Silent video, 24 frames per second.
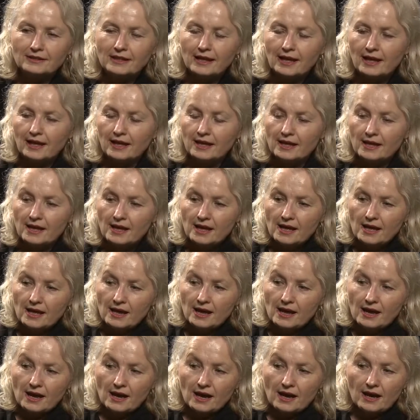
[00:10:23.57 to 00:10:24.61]
there.
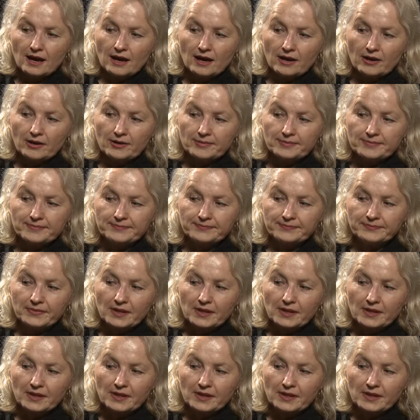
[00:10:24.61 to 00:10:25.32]
Um,